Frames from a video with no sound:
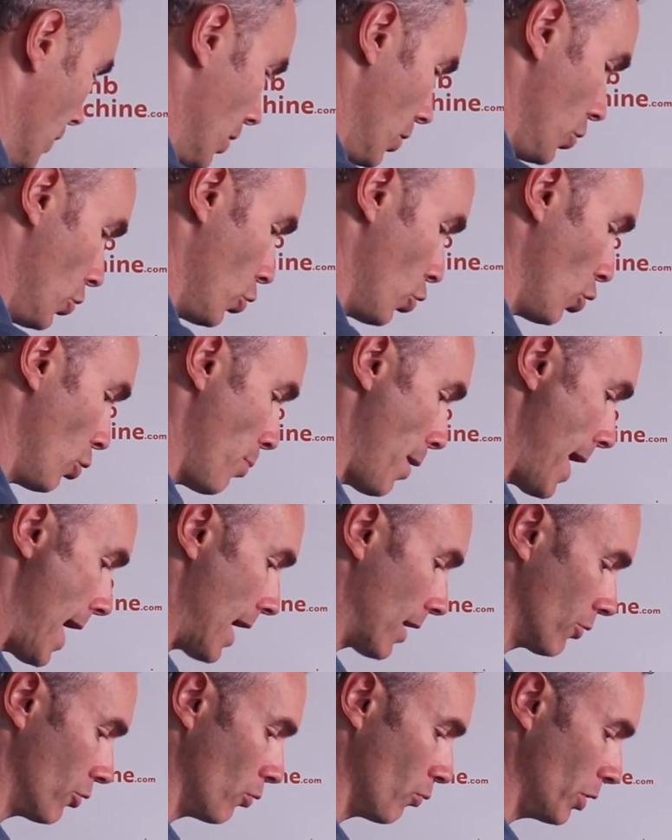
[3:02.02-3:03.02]
Then you go
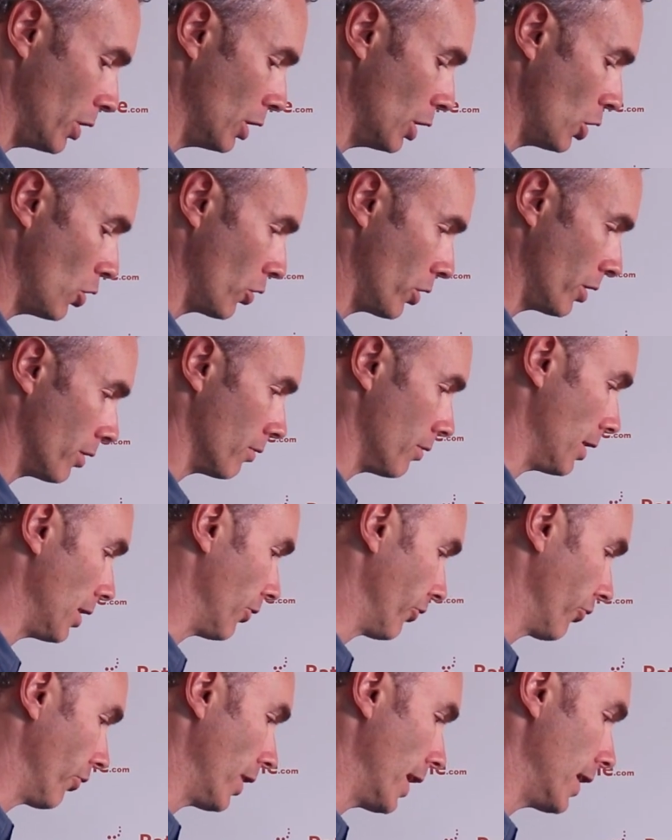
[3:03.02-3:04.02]
back to reload it
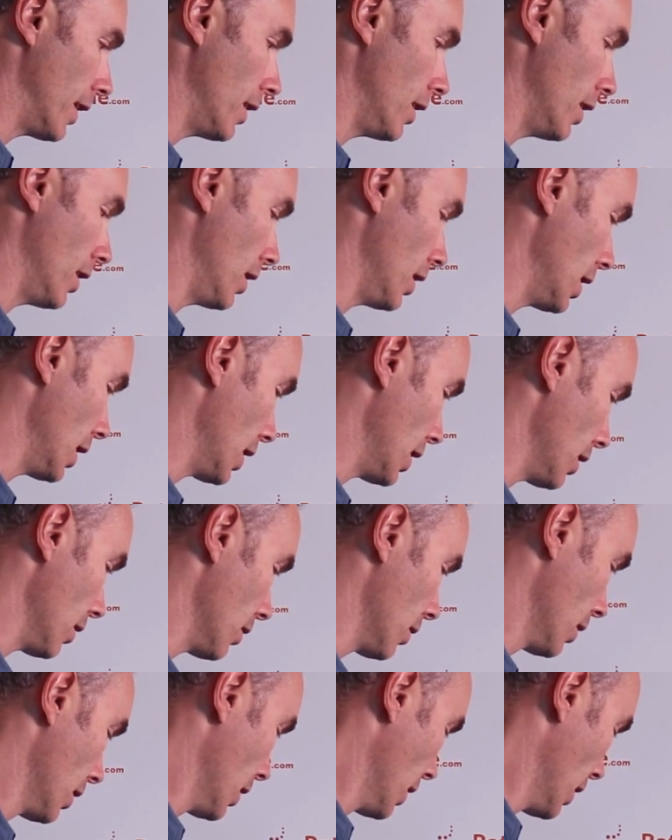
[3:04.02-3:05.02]
and slide it in again.